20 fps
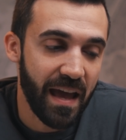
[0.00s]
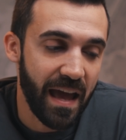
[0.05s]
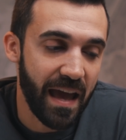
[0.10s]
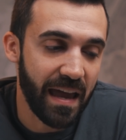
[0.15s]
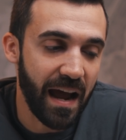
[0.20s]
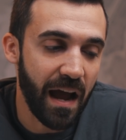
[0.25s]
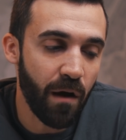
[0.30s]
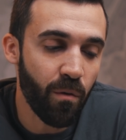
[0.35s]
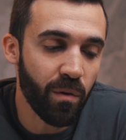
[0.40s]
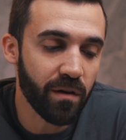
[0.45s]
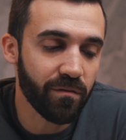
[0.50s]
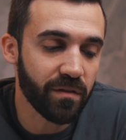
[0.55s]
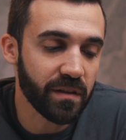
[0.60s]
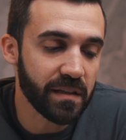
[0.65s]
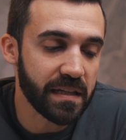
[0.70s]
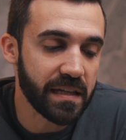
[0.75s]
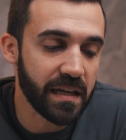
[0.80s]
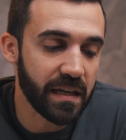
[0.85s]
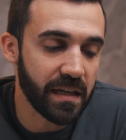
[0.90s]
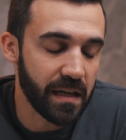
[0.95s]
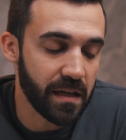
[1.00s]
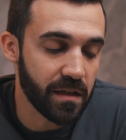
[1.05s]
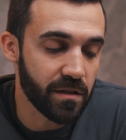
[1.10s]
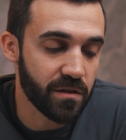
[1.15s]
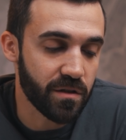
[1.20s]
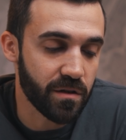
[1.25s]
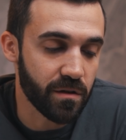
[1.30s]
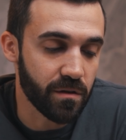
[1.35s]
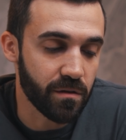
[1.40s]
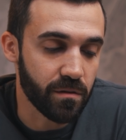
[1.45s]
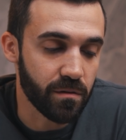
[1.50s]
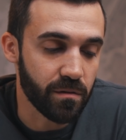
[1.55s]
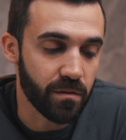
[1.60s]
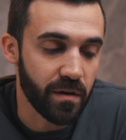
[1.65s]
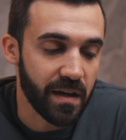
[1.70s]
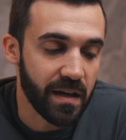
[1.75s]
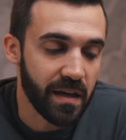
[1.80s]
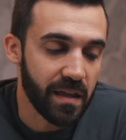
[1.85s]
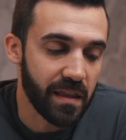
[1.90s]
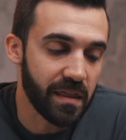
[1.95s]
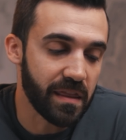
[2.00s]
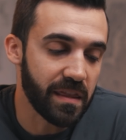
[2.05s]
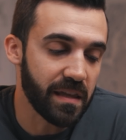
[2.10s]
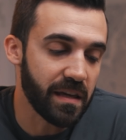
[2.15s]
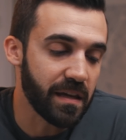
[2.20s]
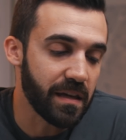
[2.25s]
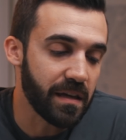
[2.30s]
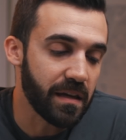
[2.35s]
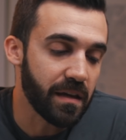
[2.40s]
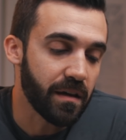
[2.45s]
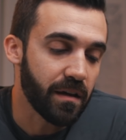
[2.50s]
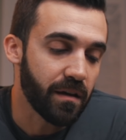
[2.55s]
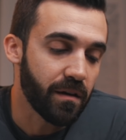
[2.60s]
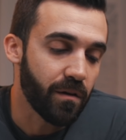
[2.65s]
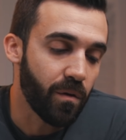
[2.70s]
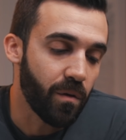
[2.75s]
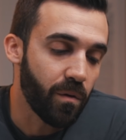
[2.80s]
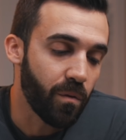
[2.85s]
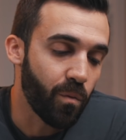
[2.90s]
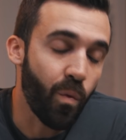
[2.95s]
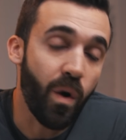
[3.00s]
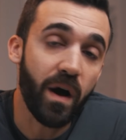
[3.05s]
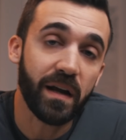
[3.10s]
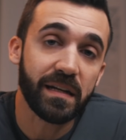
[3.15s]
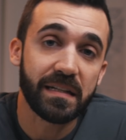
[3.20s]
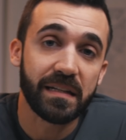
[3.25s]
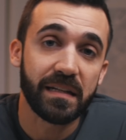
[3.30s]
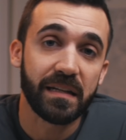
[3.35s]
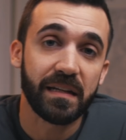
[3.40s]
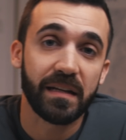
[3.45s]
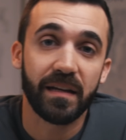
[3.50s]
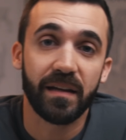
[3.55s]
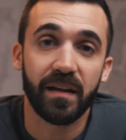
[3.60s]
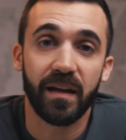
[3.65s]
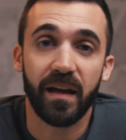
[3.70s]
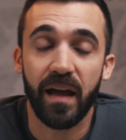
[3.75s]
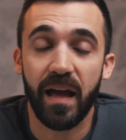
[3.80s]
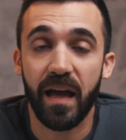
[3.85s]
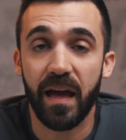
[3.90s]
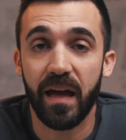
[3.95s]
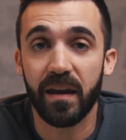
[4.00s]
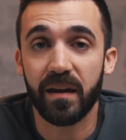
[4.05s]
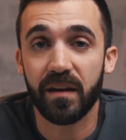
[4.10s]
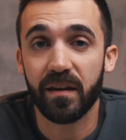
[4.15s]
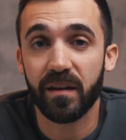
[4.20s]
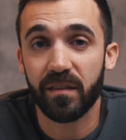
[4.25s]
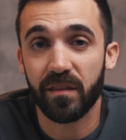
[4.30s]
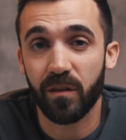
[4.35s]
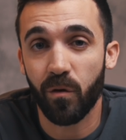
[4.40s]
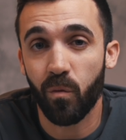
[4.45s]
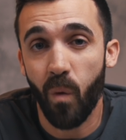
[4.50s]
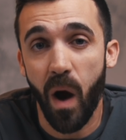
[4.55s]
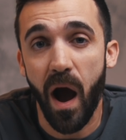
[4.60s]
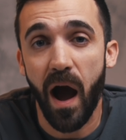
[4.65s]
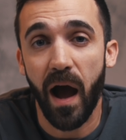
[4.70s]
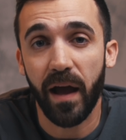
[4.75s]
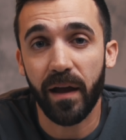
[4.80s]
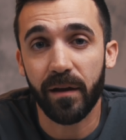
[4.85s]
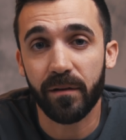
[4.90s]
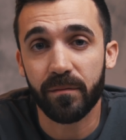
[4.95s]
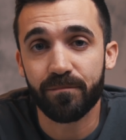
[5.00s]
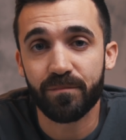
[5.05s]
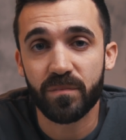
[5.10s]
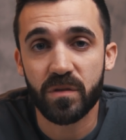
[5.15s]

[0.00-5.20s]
And I want to really get into the what and the why.